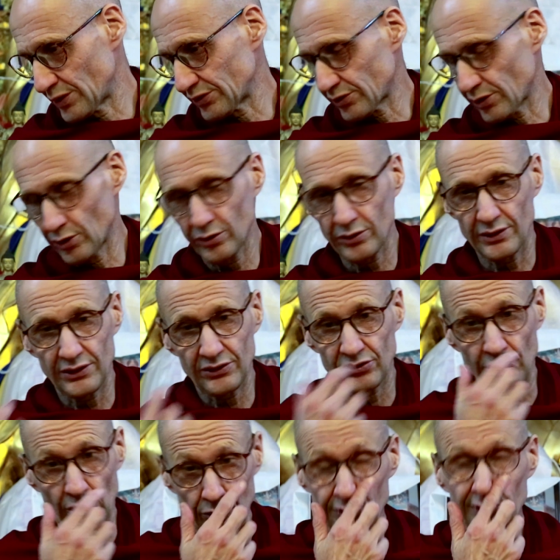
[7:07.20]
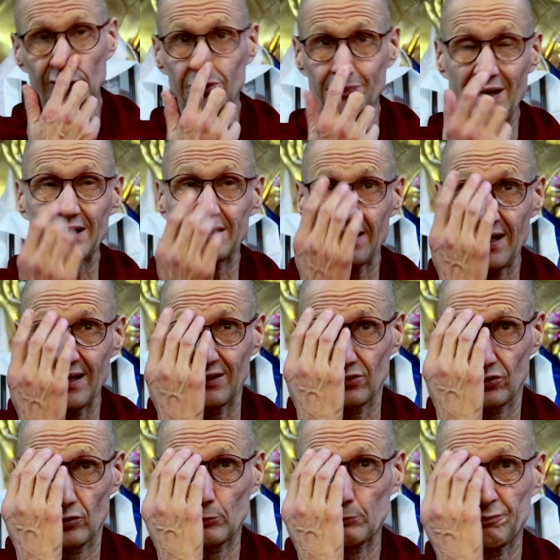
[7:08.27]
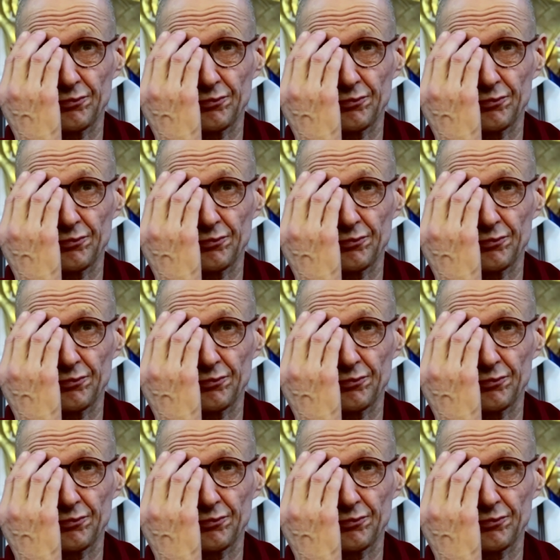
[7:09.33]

one slogan, is don't expect thanks.